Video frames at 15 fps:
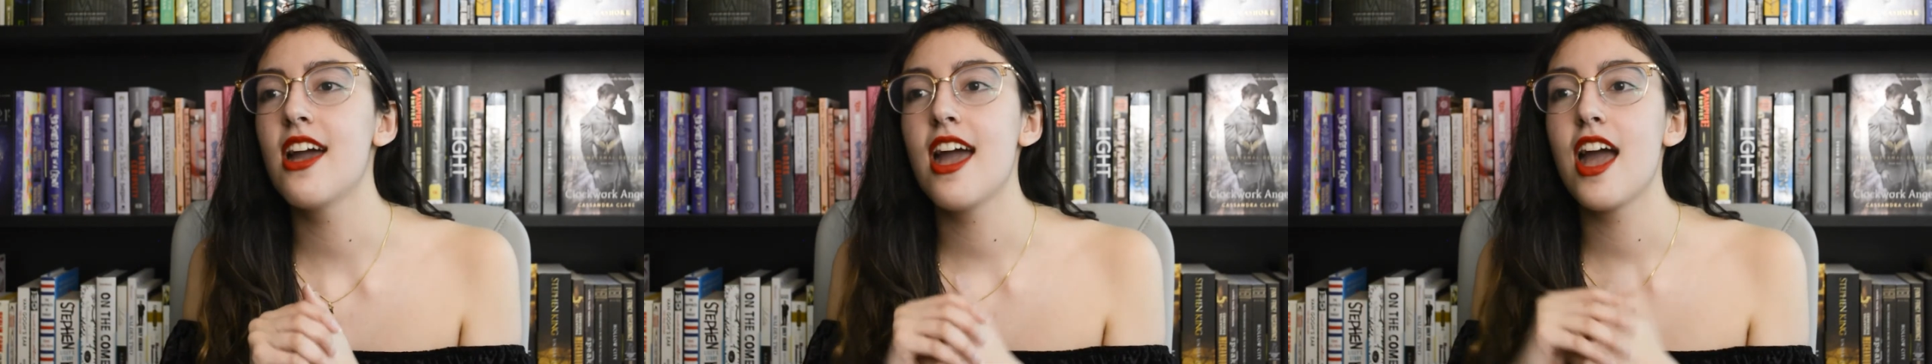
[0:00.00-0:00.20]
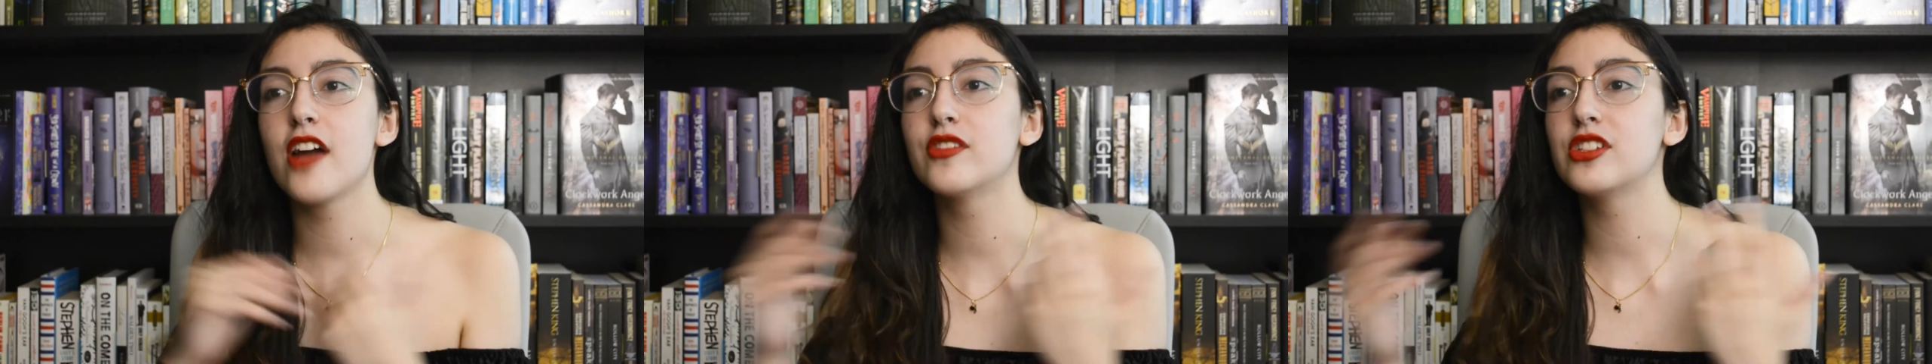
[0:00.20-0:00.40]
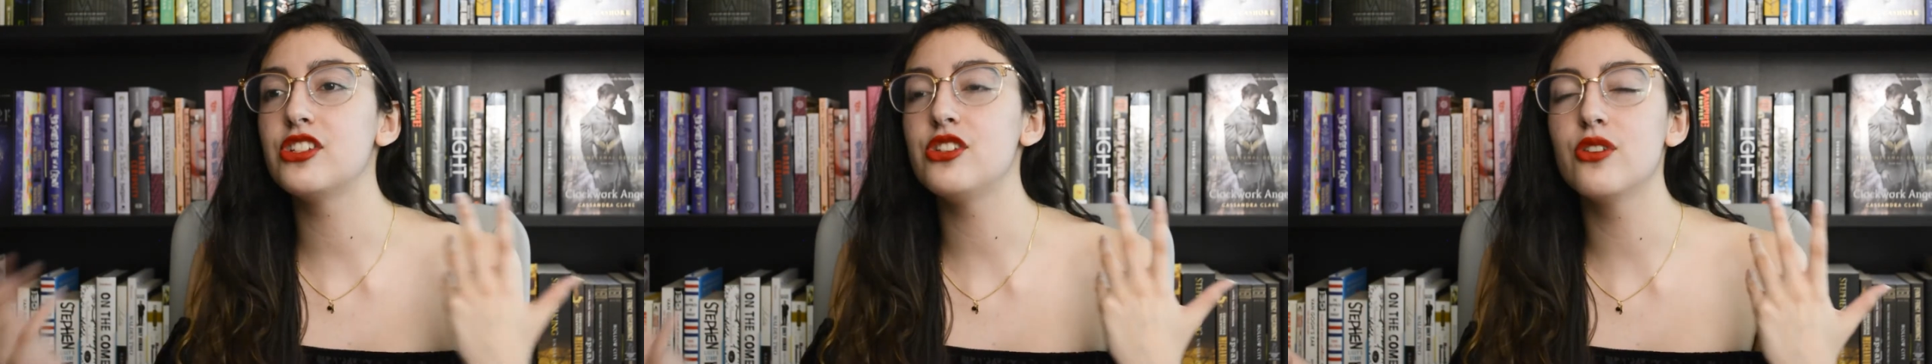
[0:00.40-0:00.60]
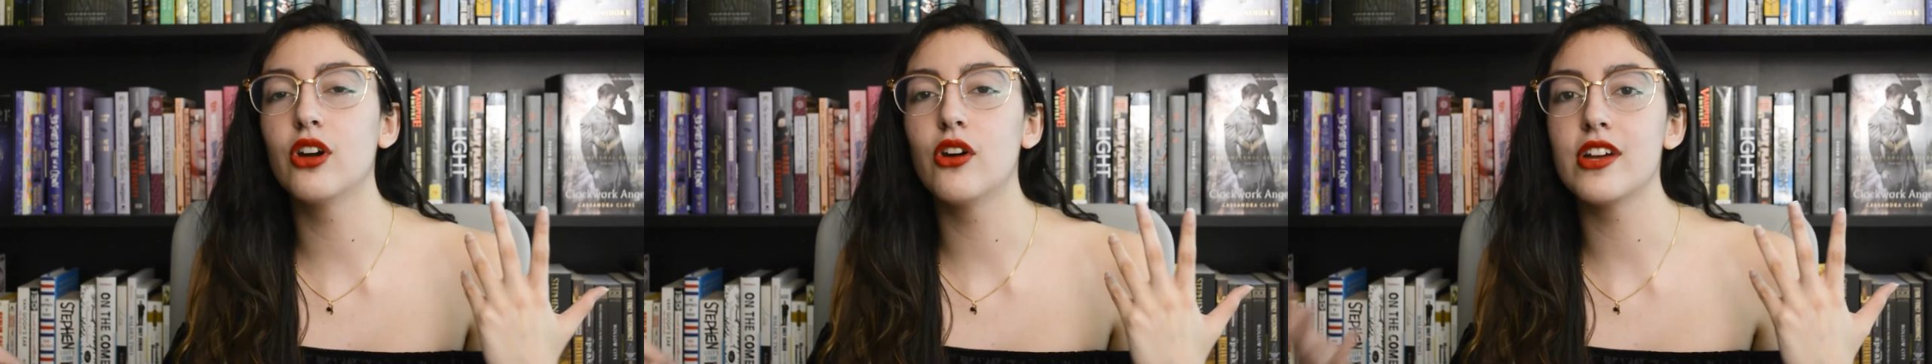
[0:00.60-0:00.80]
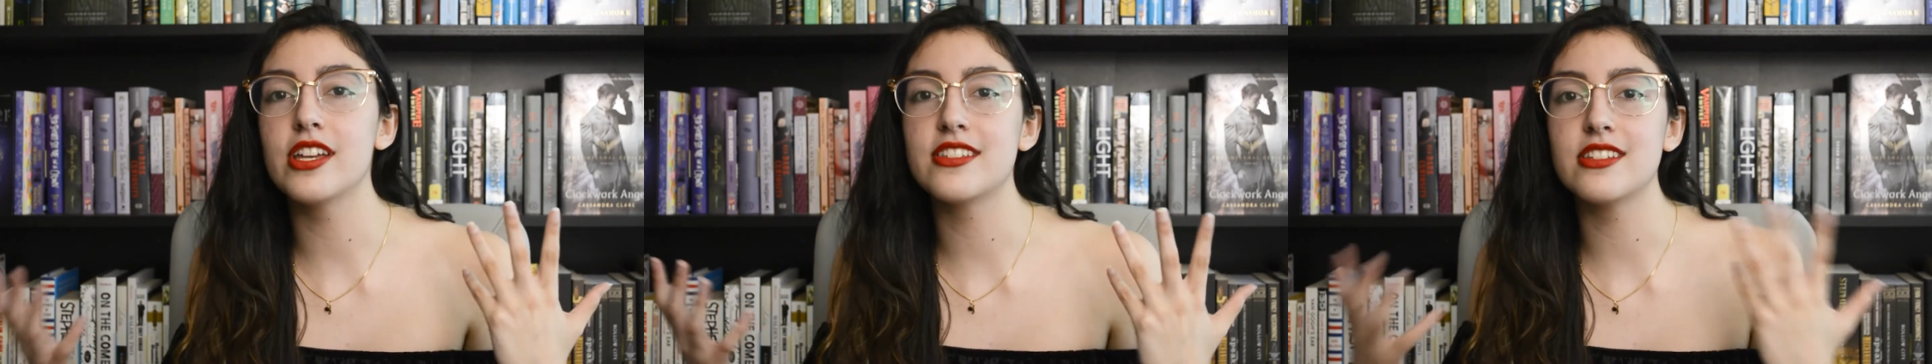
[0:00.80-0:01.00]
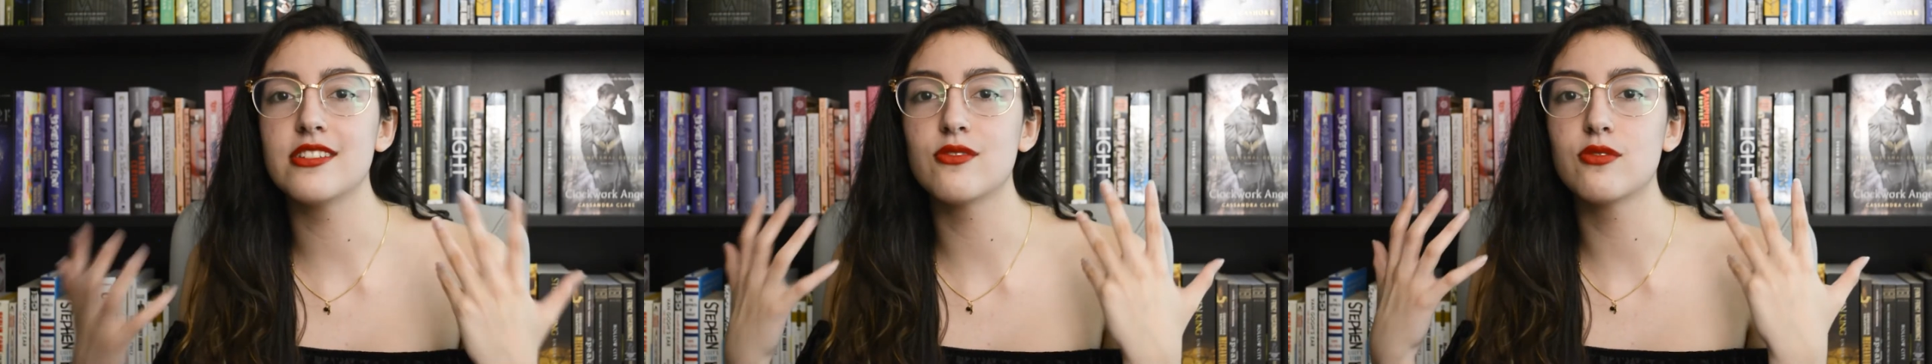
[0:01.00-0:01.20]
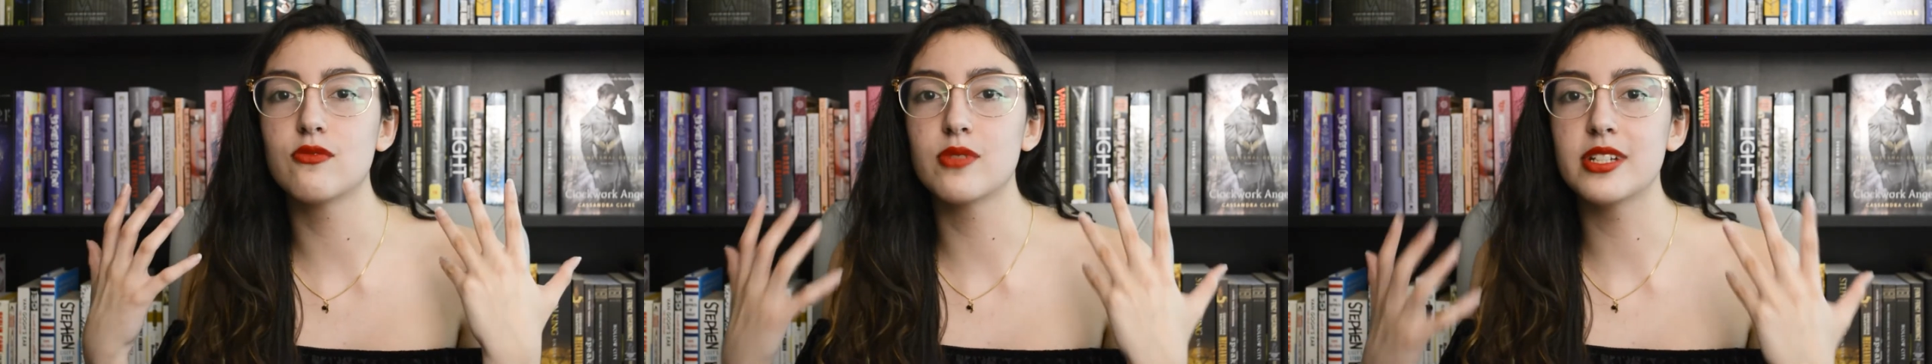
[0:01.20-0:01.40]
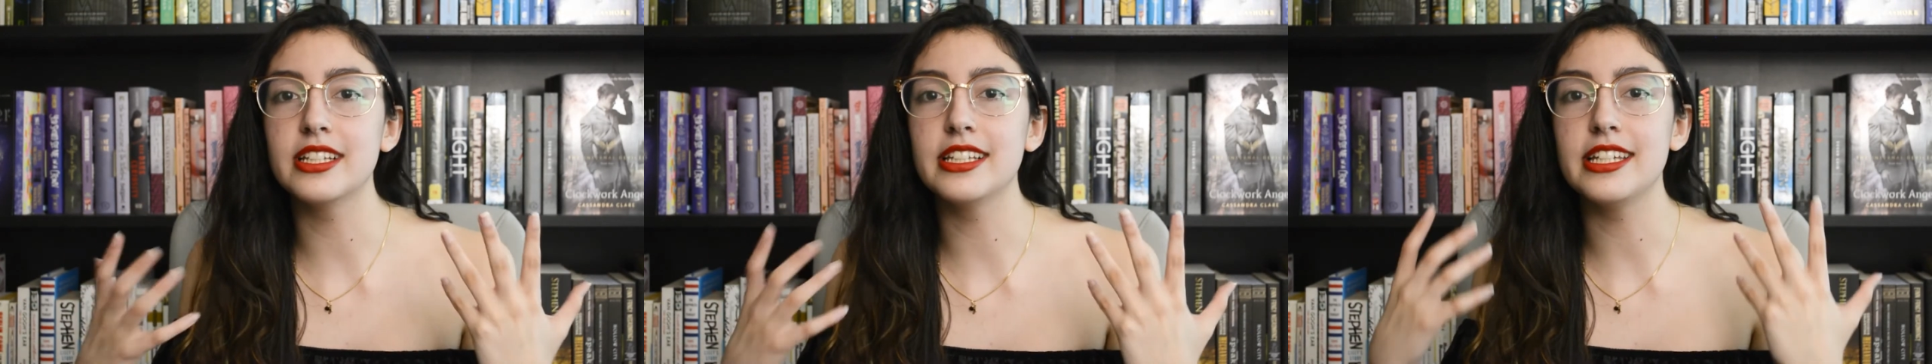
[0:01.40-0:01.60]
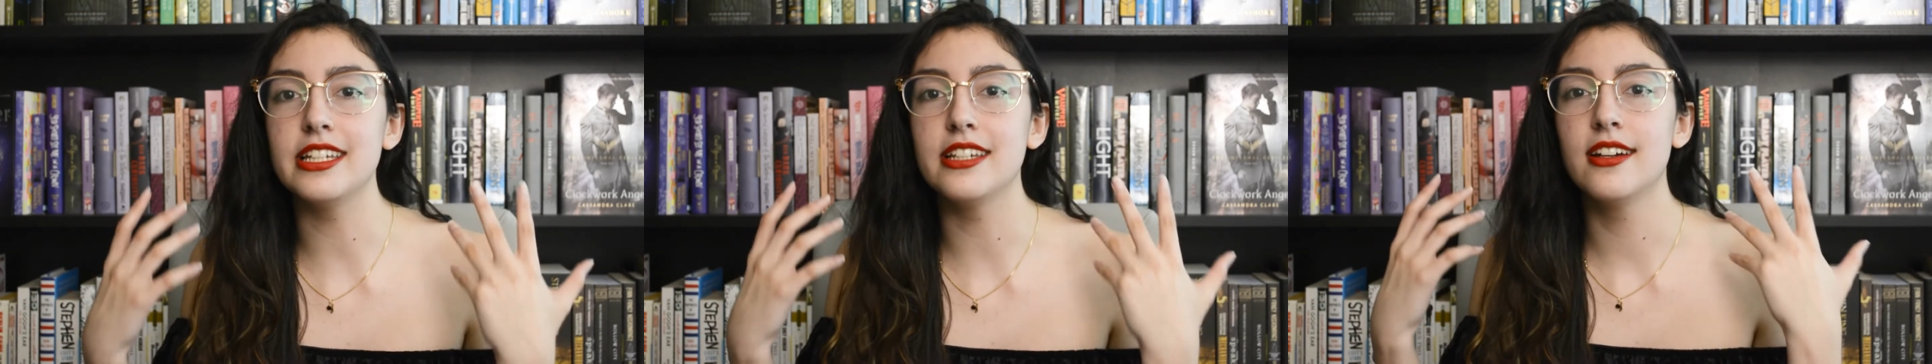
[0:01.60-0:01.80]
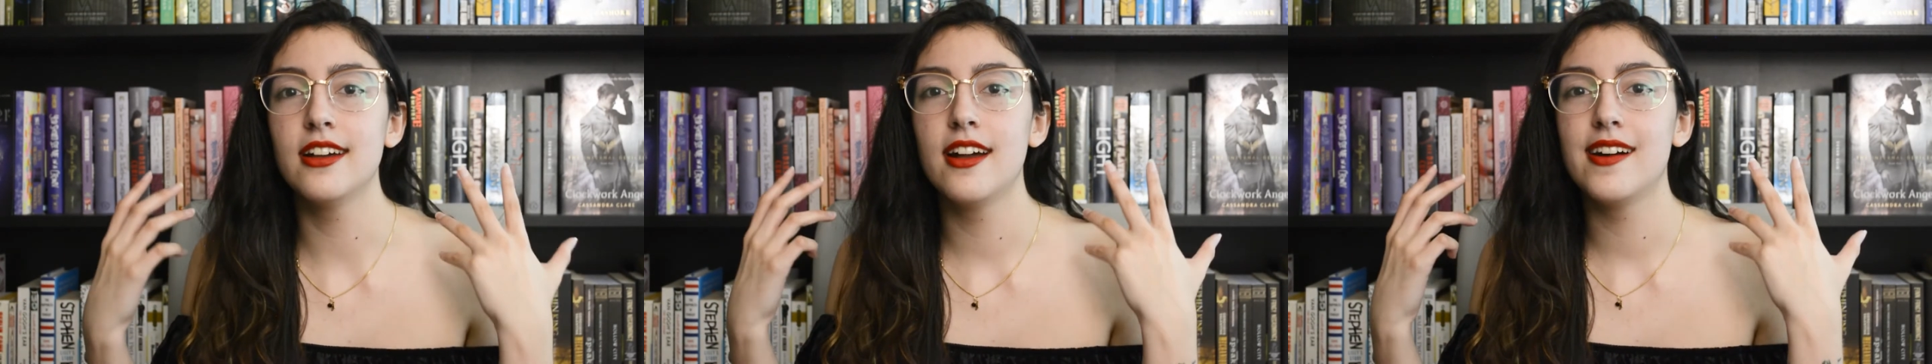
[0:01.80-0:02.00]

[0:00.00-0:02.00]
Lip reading: Evelyn Hugo isn't really,